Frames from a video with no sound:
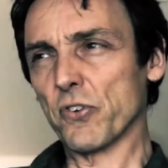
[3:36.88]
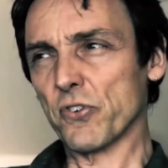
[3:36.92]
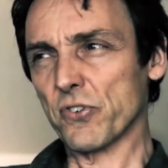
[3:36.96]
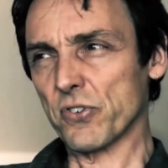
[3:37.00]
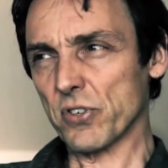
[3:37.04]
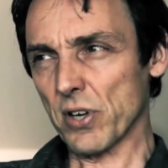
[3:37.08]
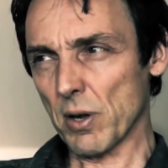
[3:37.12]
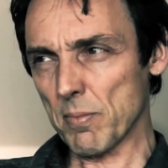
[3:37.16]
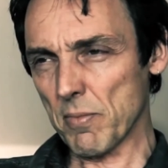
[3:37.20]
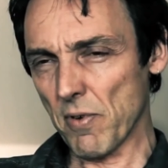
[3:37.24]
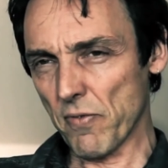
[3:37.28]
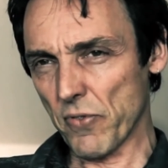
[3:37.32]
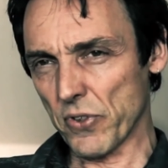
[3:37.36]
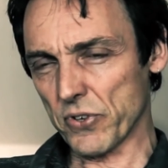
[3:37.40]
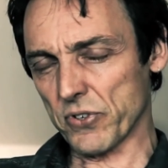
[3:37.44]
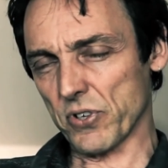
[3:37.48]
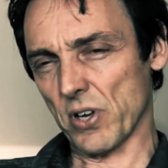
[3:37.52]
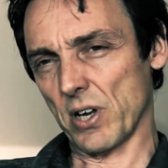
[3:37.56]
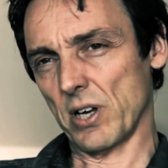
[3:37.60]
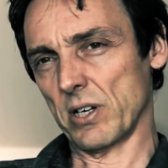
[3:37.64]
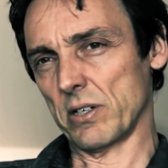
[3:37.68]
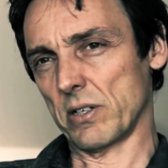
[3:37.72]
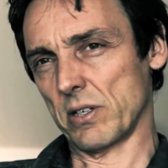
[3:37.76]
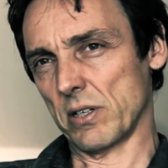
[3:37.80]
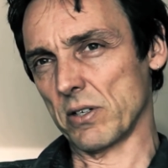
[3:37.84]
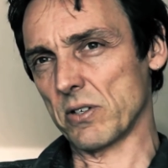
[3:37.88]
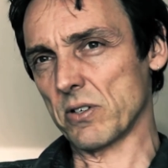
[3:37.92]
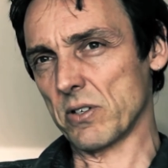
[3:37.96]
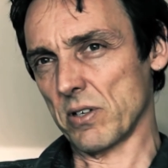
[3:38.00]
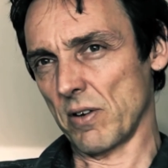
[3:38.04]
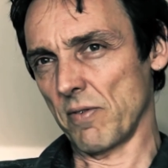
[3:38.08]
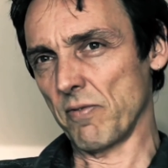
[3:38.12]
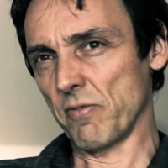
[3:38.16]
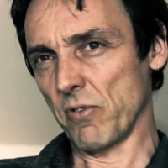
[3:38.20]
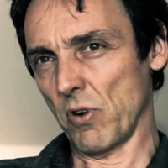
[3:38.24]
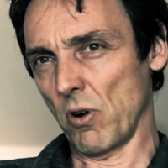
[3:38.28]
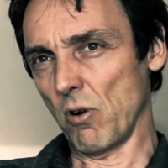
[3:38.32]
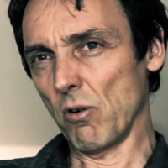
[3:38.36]
some of the scientists
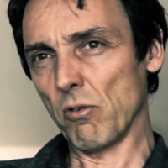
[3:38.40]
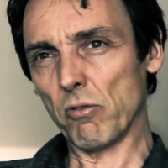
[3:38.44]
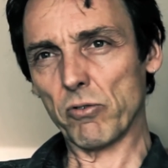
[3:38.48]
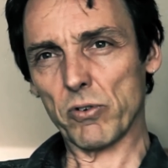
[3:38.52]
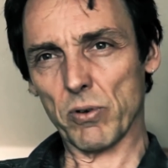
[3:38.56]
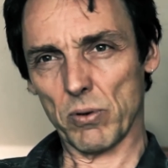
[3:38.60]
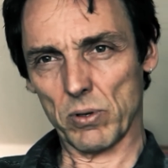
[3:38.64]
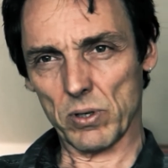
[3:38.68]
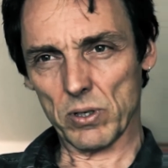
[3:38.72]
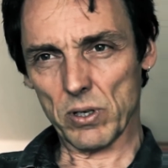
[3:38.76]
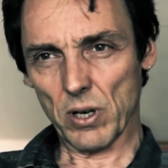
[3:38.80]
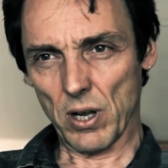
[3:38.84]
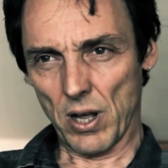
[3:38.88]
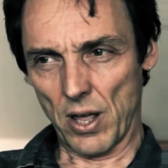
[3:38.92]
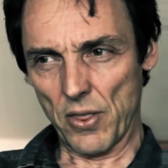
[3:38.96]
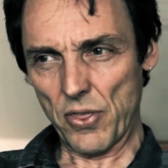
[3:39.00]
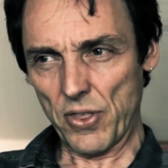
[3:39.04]
involved, and I